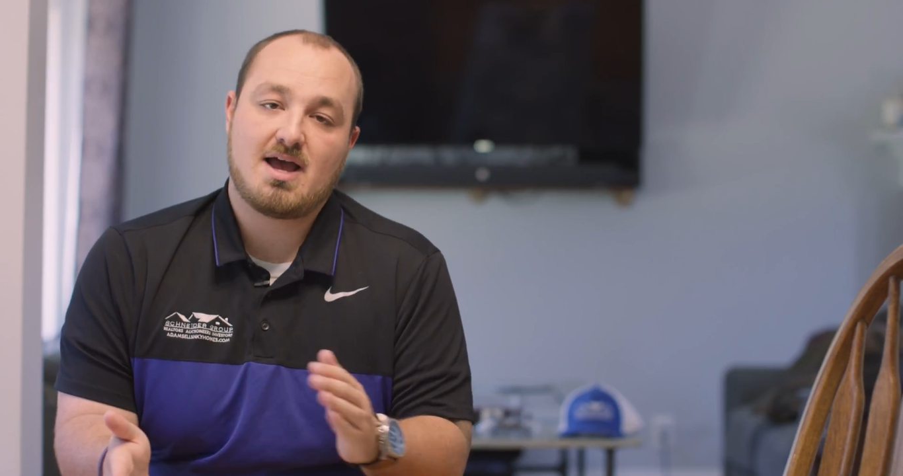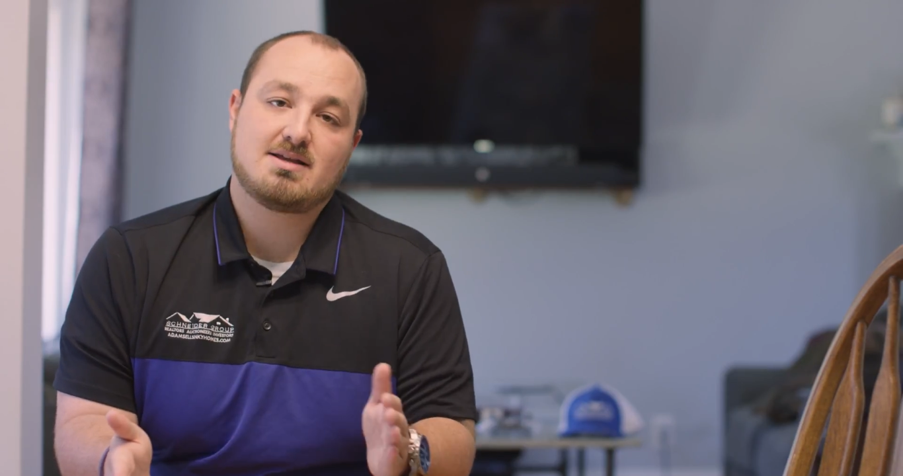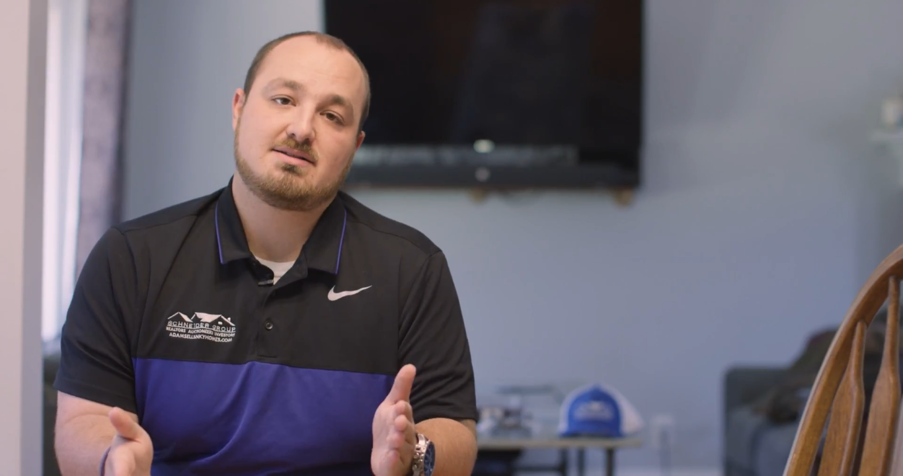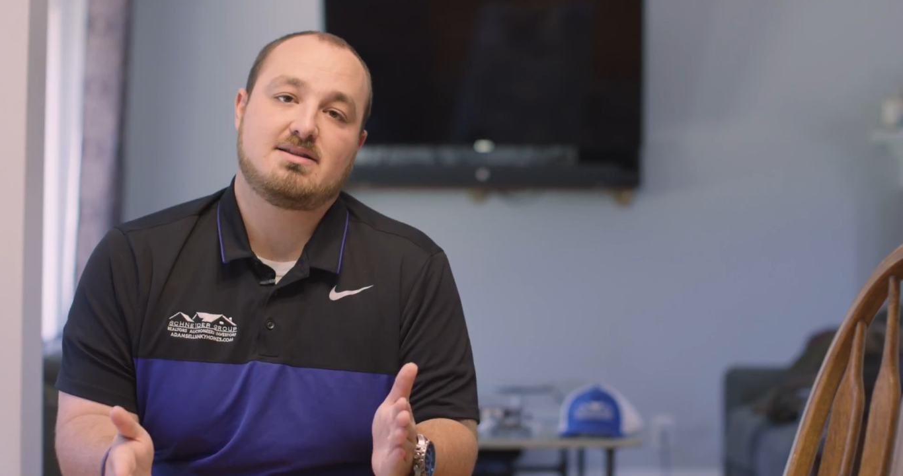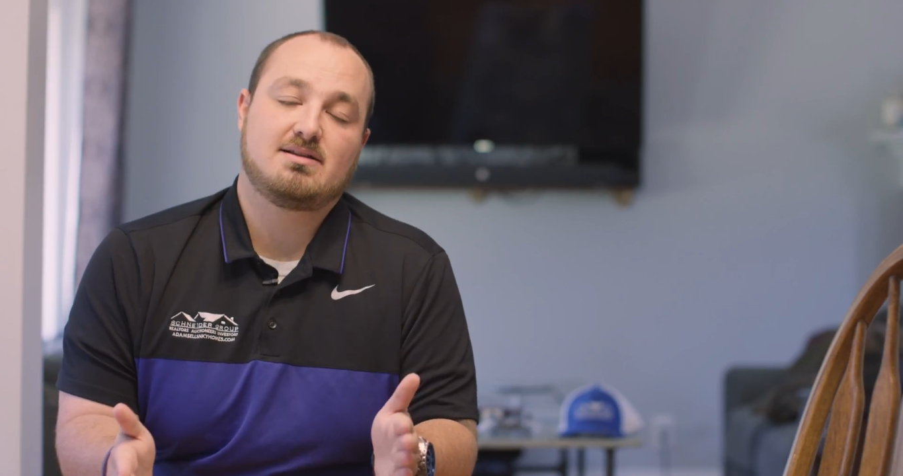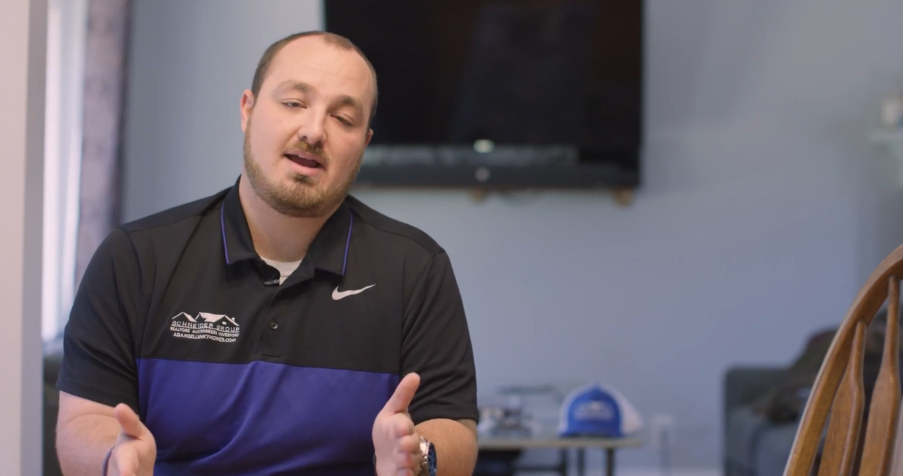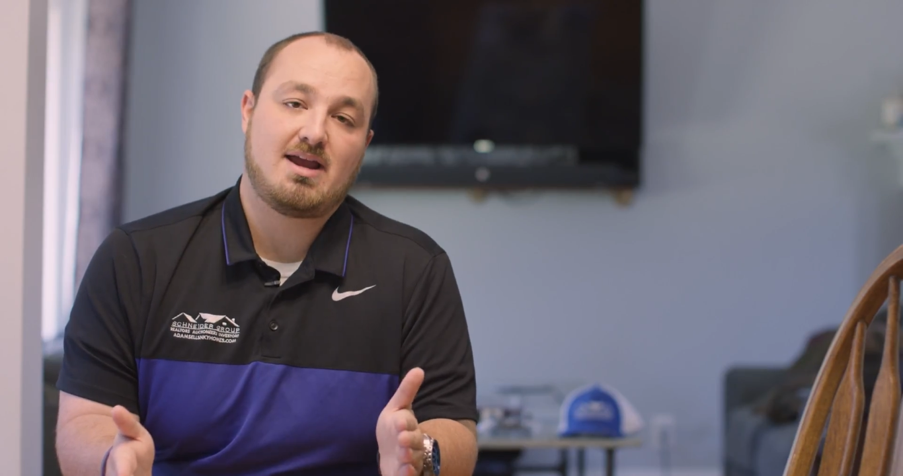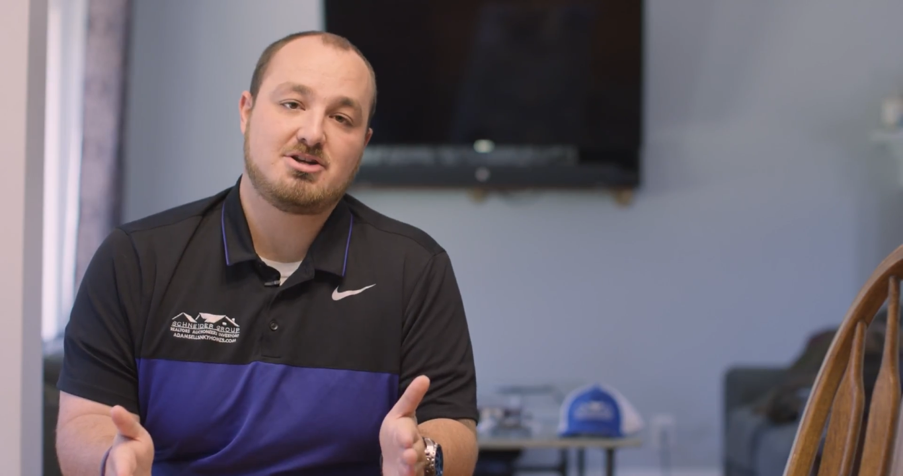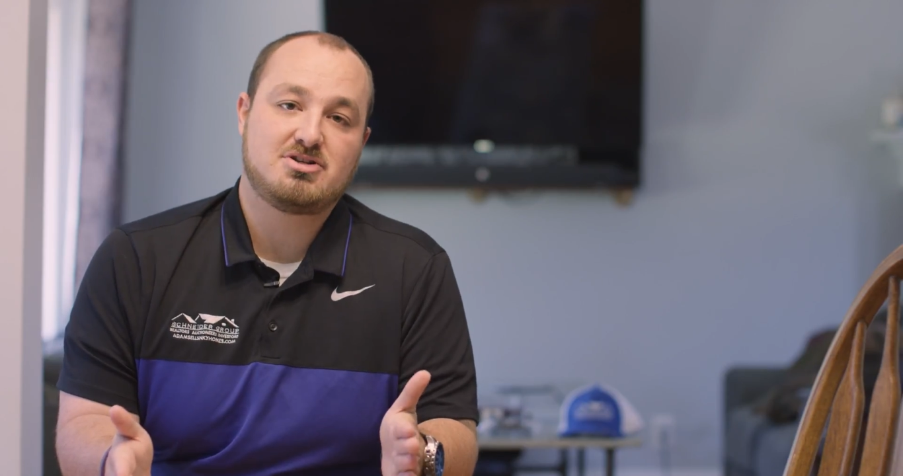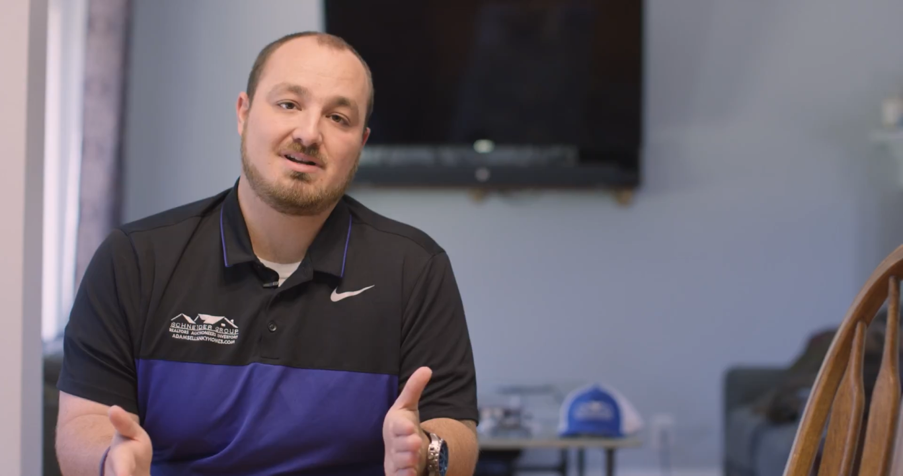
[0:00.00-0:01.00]
as the
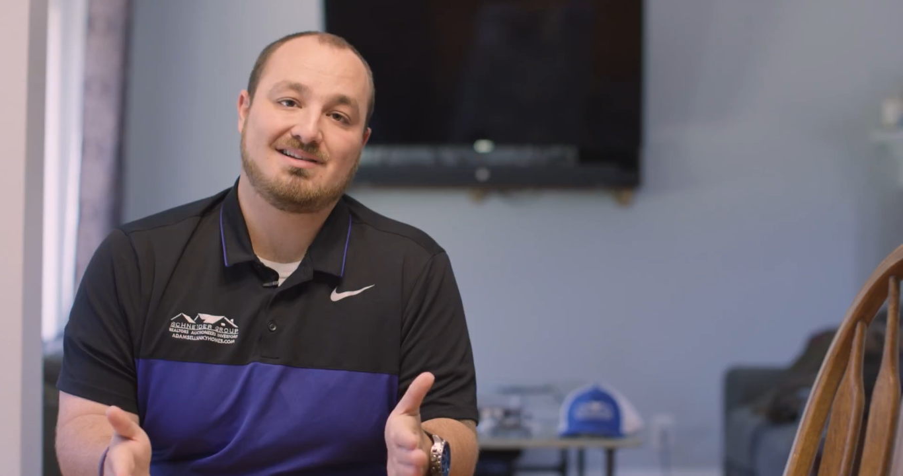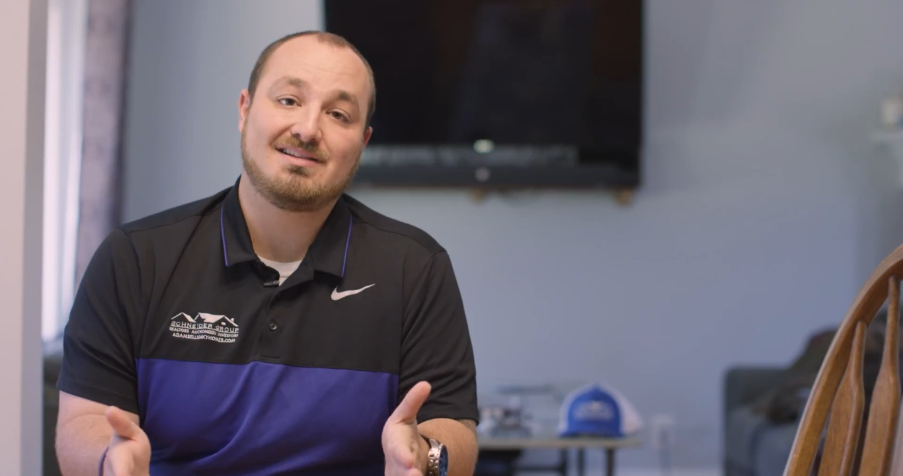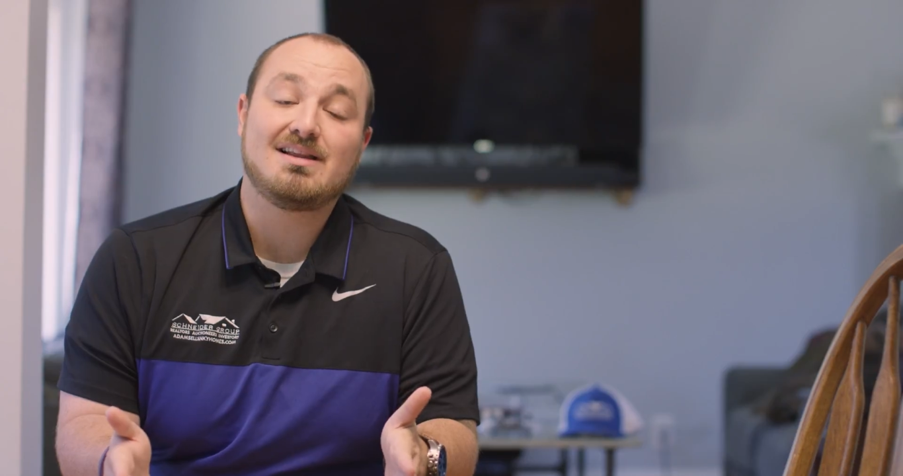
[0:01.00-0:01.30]
agent